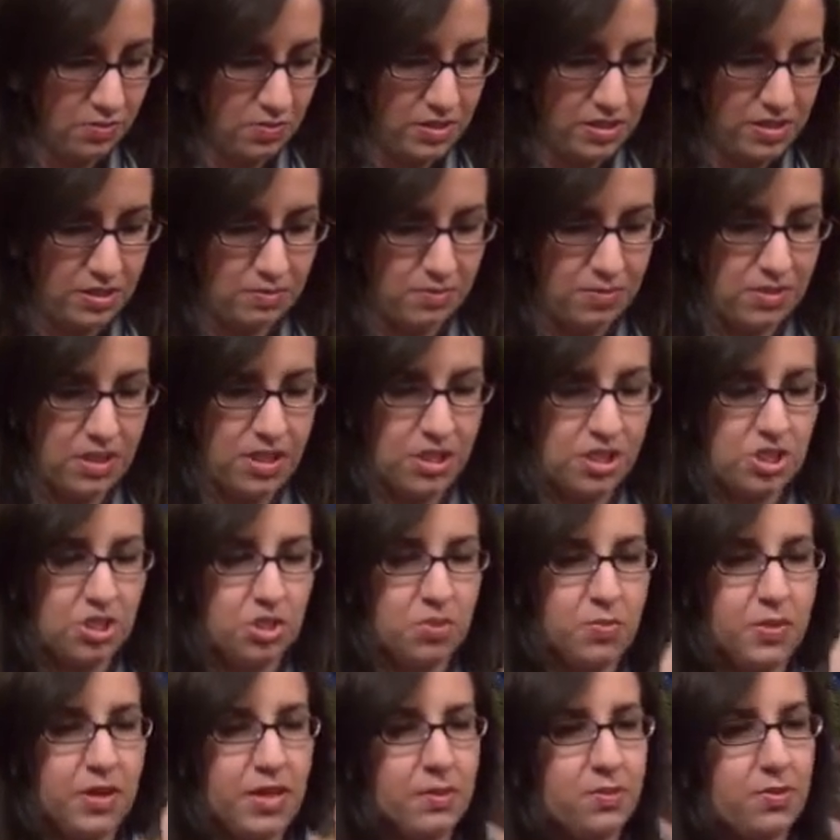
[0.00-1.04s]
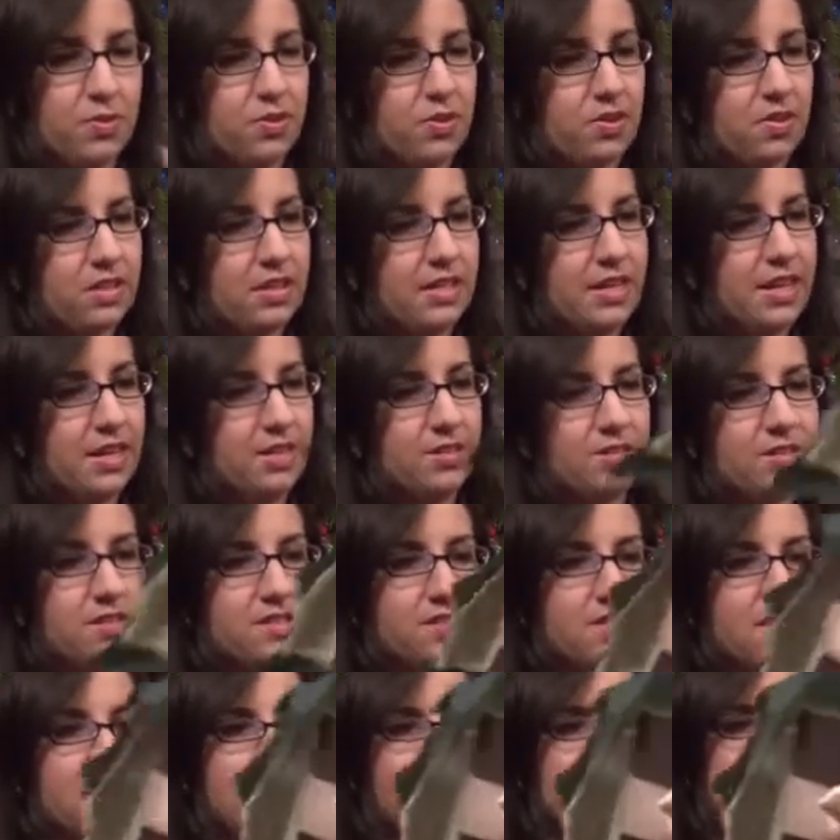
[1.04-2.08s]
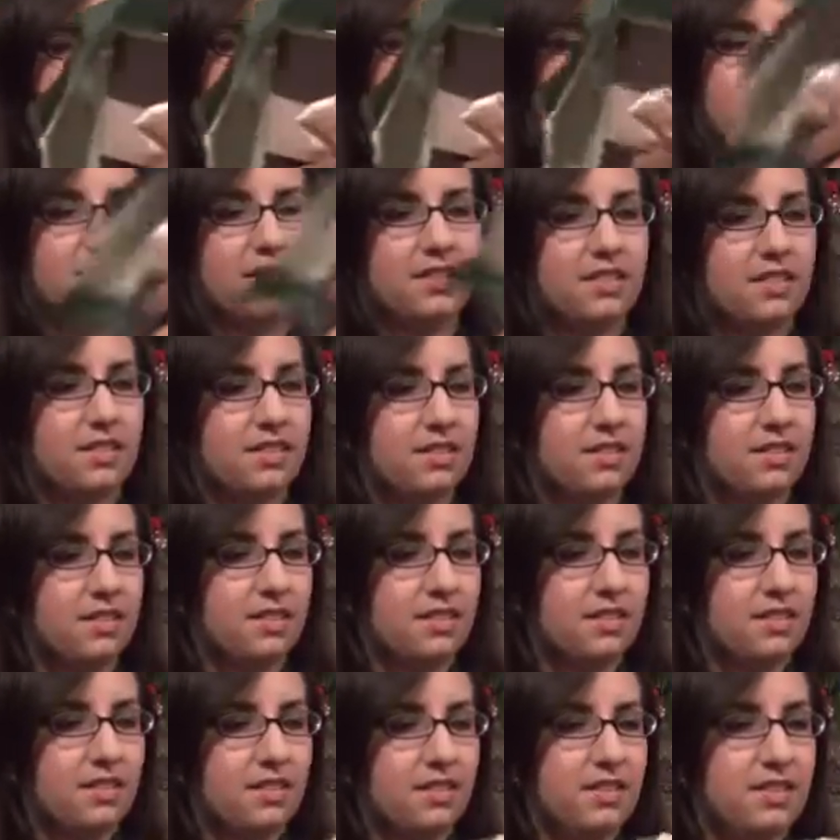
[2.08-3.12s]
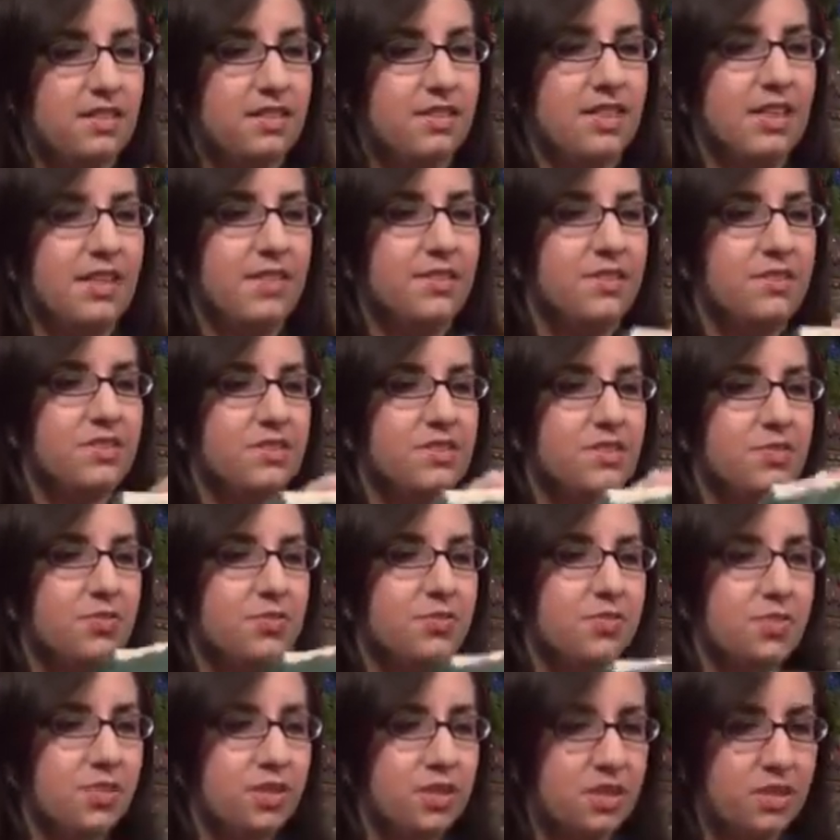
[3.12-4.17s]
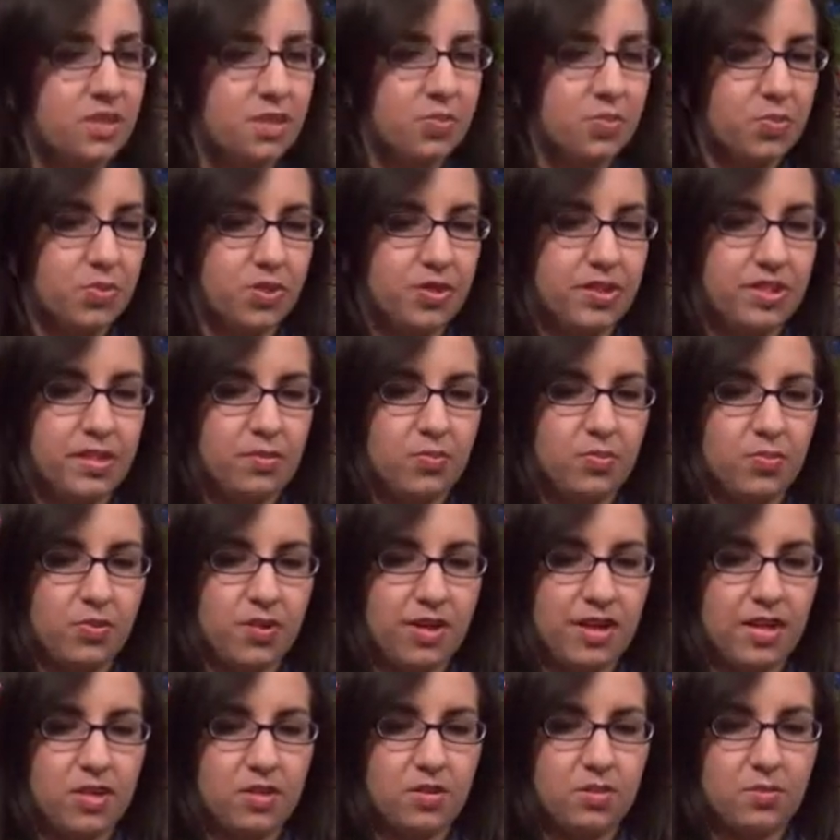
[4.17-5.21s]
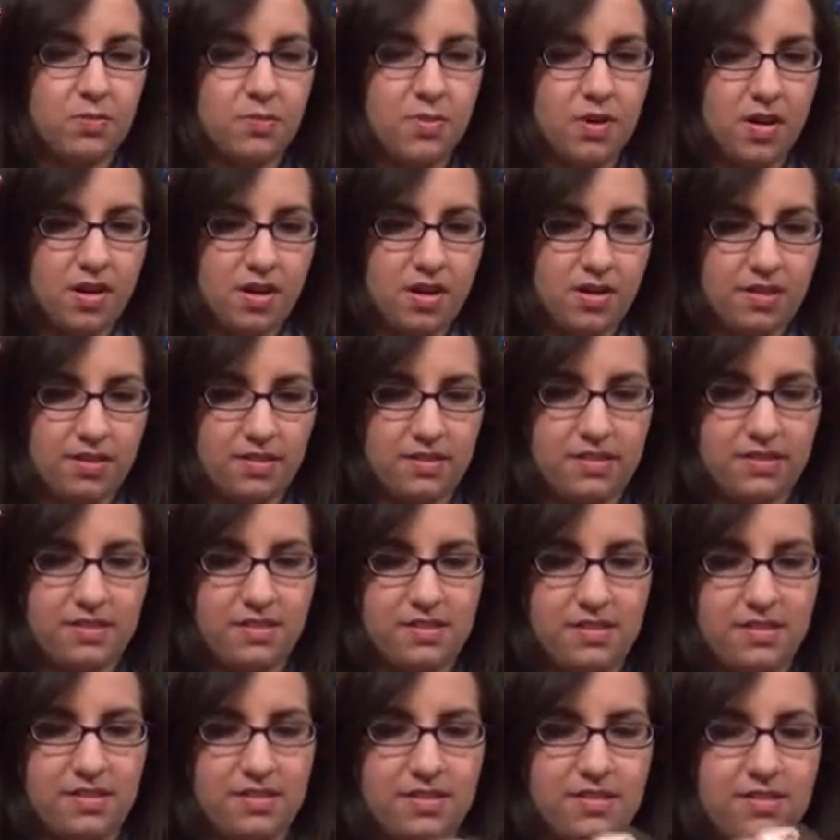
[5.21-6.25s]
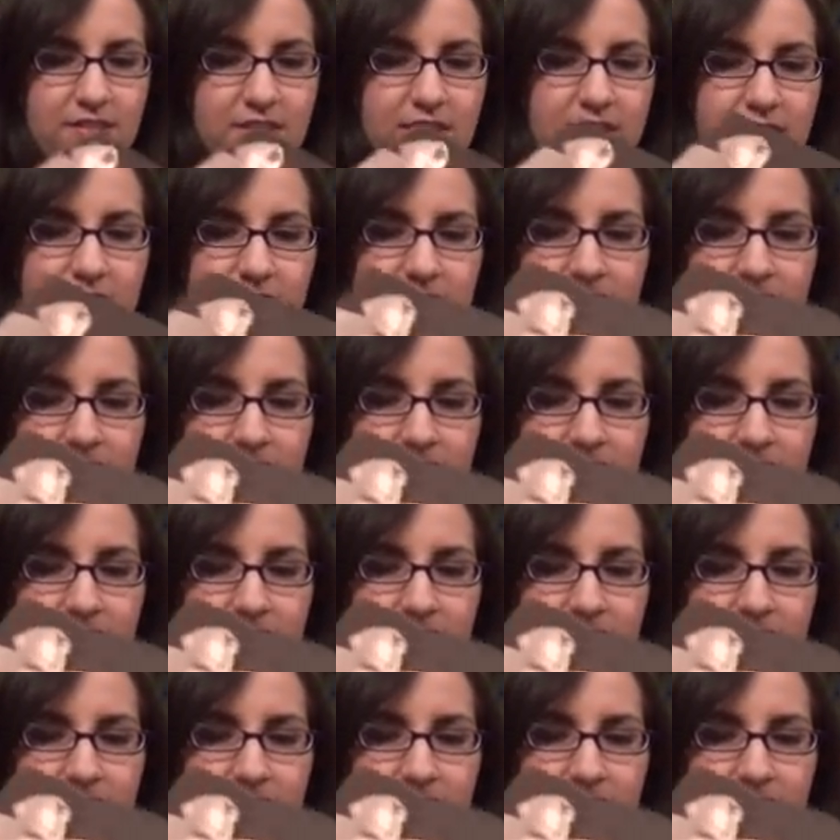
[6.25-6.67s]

with some tissue paper on the outside. And there's a really pretty brown box.